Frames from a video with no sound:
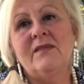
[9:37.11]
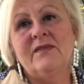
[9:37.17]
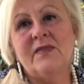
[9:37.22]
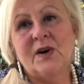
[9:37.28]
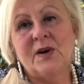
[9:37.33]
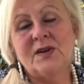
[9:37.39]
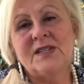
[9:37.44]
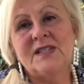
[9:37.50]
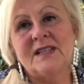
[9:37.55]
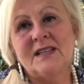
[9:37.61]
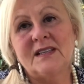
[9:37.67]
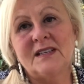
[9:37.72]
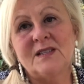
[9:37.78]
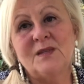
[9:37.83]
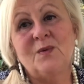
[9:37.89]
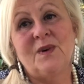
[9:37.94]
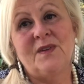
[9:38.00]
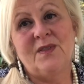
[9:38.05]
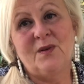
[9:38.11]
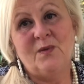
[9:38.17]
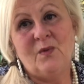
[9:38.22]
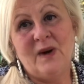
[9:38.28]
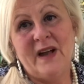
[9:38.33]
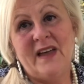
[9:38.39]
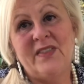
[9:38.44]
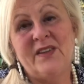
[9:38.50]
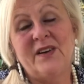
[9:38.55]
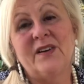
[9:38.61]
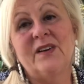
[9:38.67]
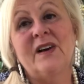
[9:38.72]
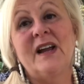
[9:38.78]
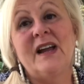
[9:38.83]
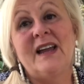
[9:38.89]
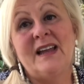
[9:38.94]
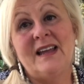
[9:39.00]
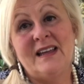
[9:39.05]
versus when the weather
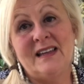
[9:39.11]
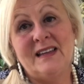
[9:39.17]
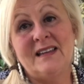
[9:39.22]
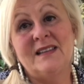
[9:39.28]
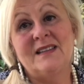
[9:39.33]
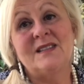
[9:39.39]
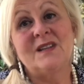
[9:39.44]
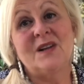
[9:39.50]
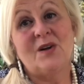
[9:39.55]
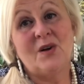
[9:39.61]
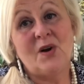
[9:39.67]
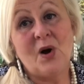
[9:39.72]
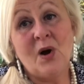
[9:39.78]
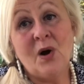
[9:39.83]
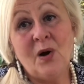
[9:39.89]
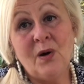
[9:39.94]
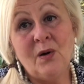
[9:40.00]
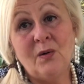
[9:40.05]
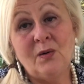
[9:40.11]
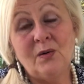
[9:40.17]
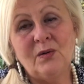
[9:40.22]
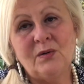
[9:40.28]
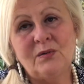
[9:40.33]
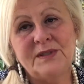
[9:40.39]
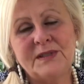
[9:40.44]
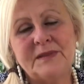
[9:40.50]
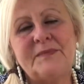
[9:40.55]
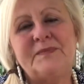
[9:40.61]
is cold.